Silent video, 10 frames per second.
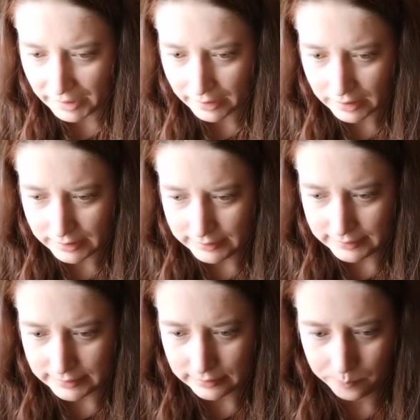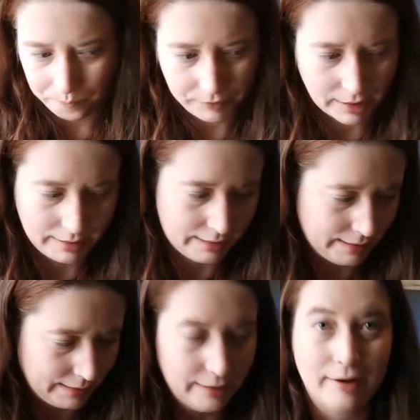because I
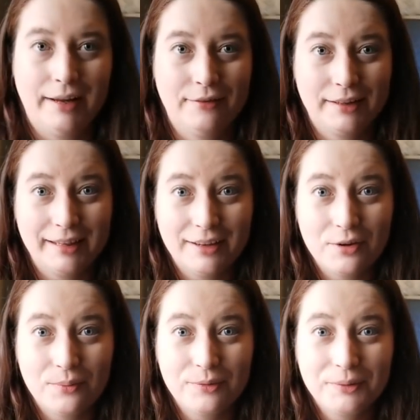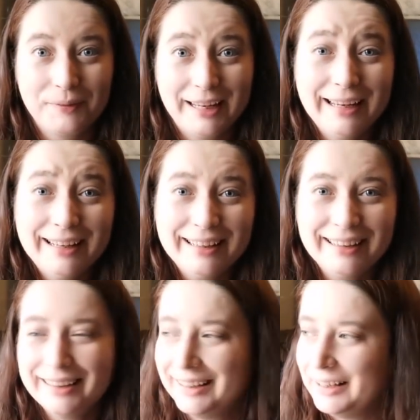can't carry everything home with me,
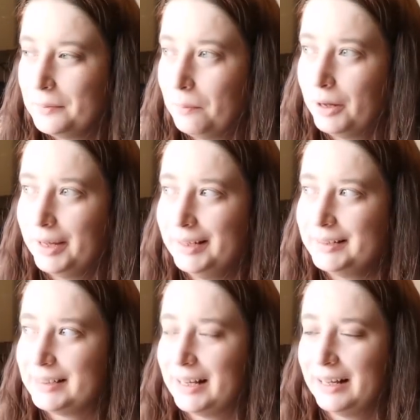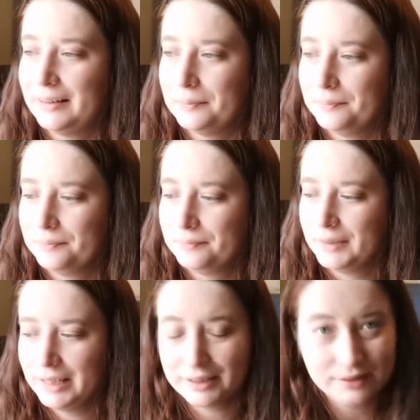but
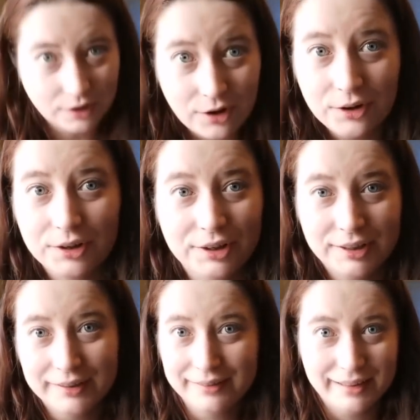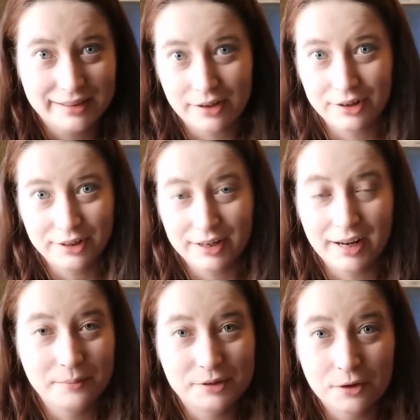it's all good. It's all good.
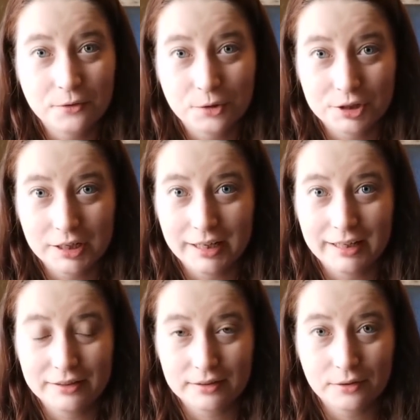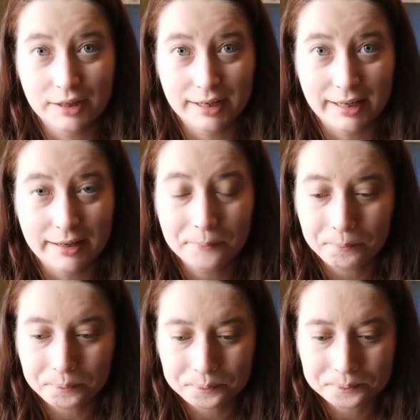I am so fortunate and so lucky
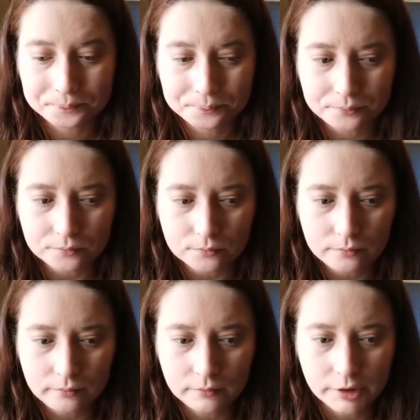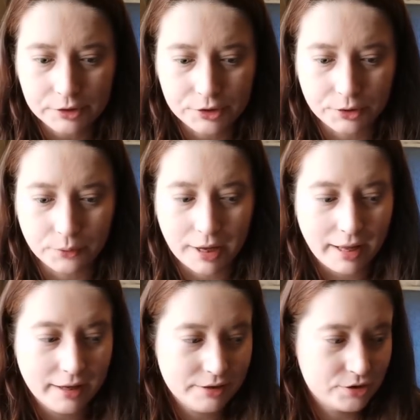to
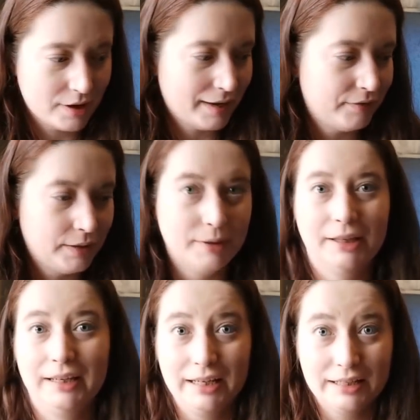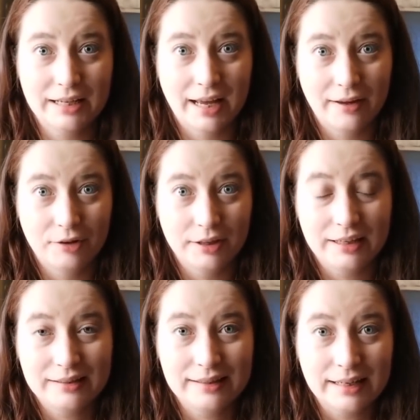have the ability to have
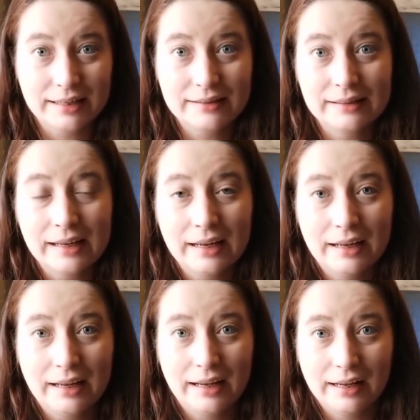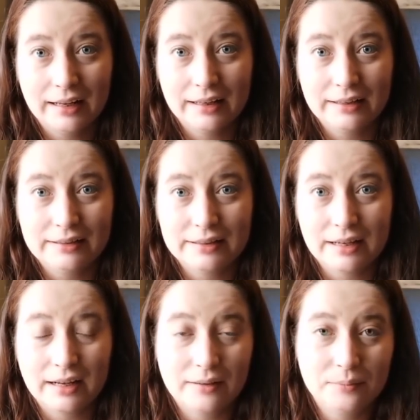all these things, and